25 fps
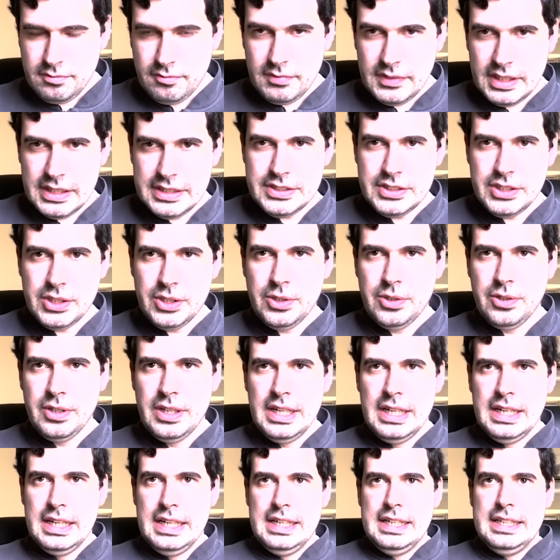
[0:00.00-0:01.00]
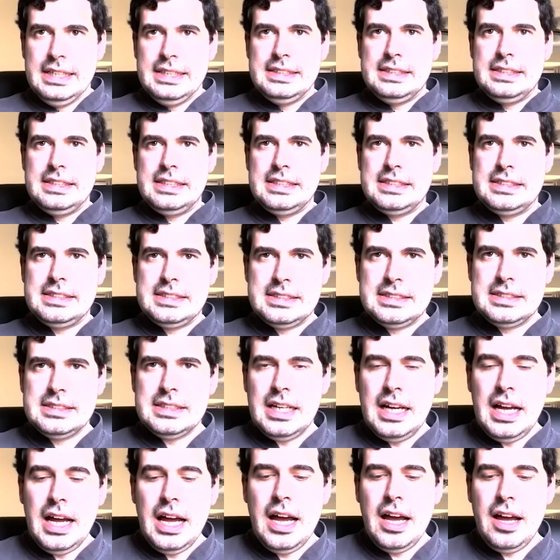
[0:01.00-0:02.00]
So this
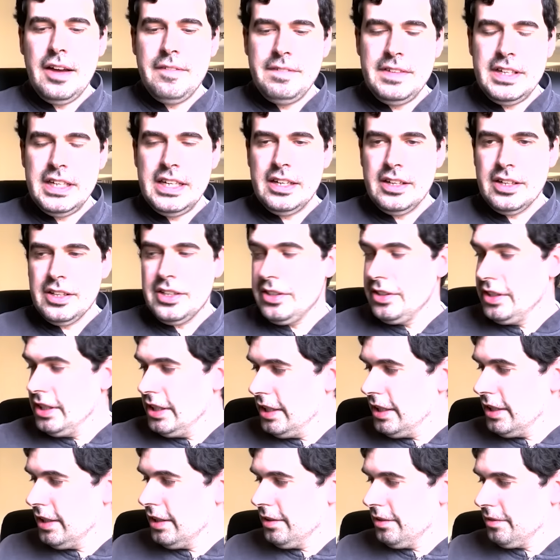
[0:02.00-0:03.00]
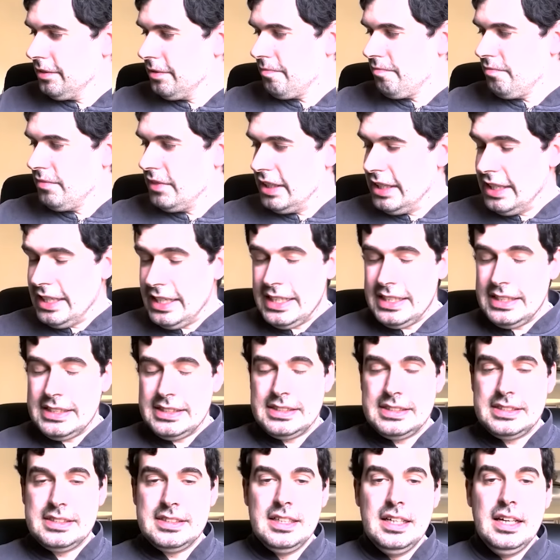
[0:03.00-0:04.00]
uh, video encoding
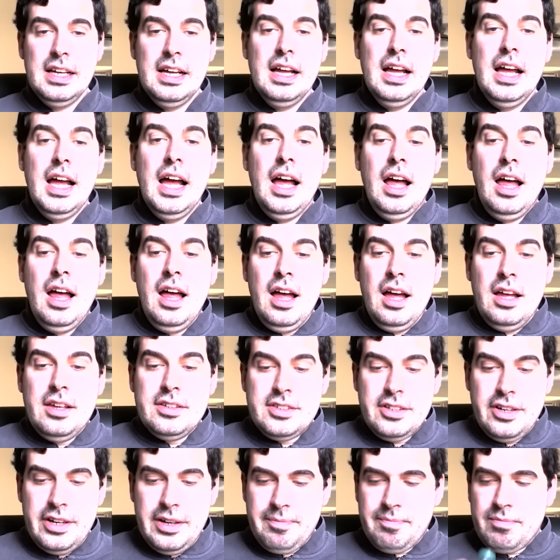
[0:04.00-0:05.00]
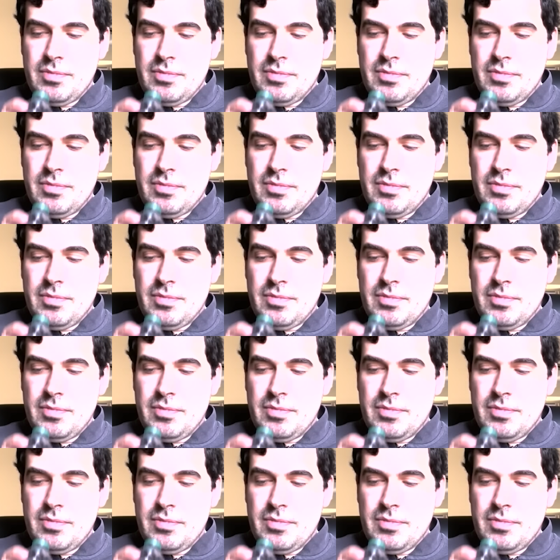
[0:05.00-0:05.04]
is, sorry.